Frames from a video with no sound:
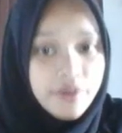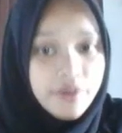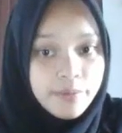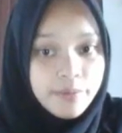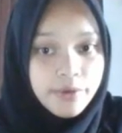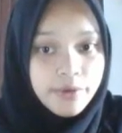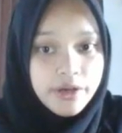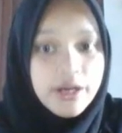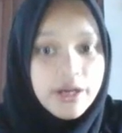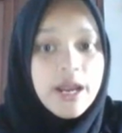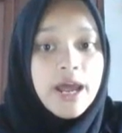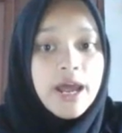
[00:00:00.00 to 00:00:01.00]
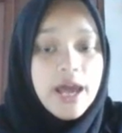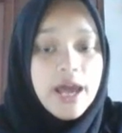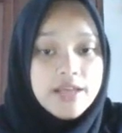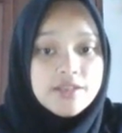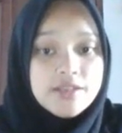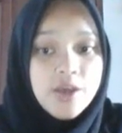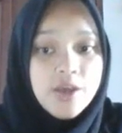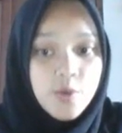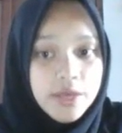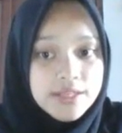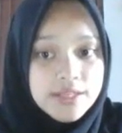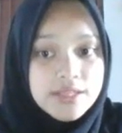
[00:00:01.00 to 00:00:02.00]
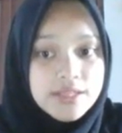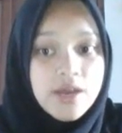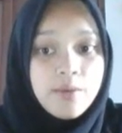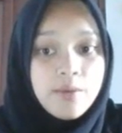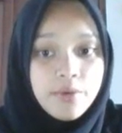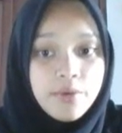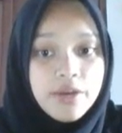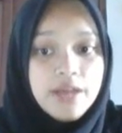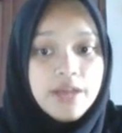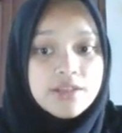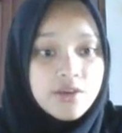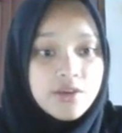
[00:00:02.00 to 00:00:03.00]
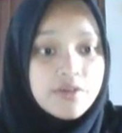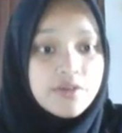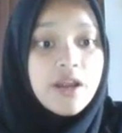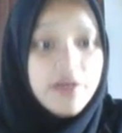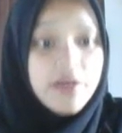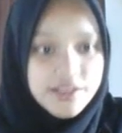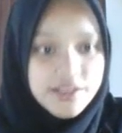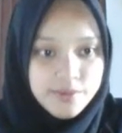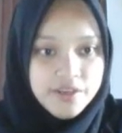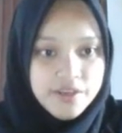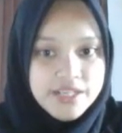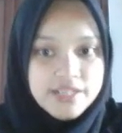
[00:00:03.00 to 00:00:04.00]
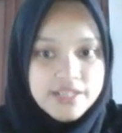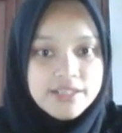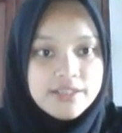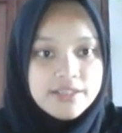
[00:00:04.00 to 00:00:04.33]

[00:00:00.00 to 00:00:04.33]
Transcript: vapor as waste product through respiration.